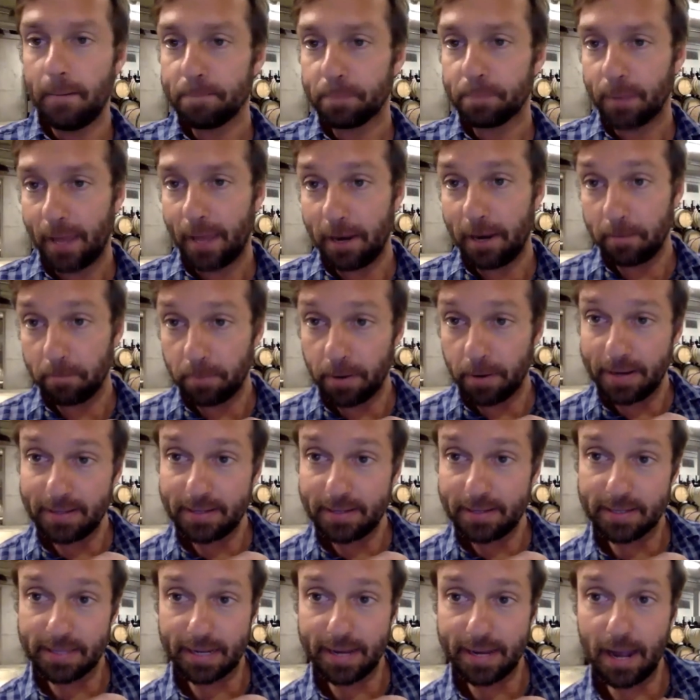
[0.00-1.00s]
It embraces
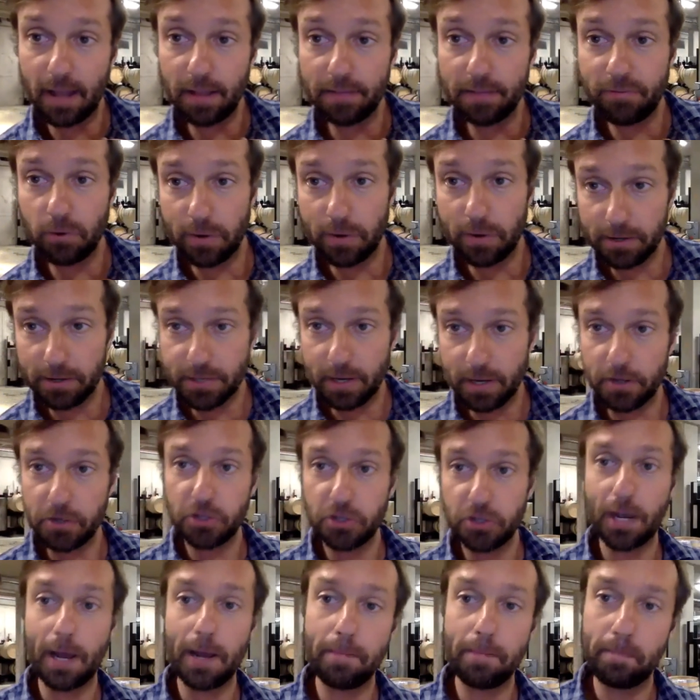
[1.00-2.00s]
the California
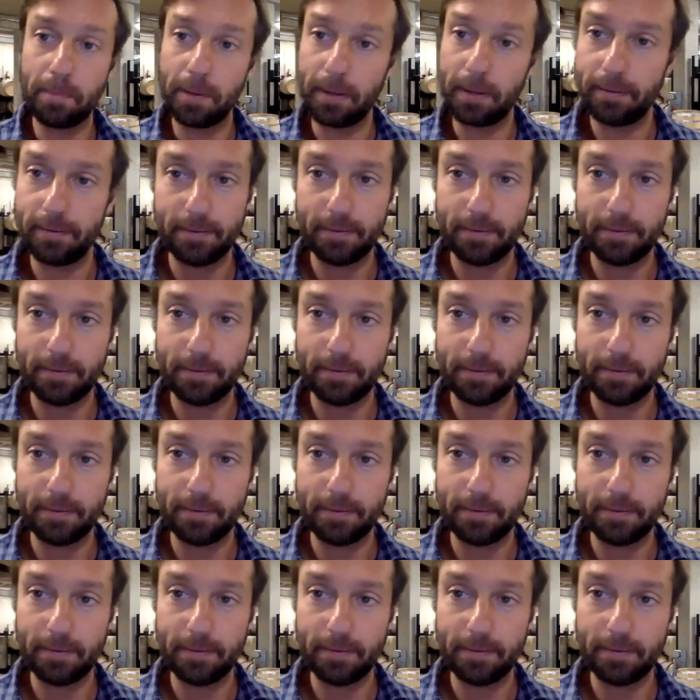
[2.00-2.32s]
sunshine, but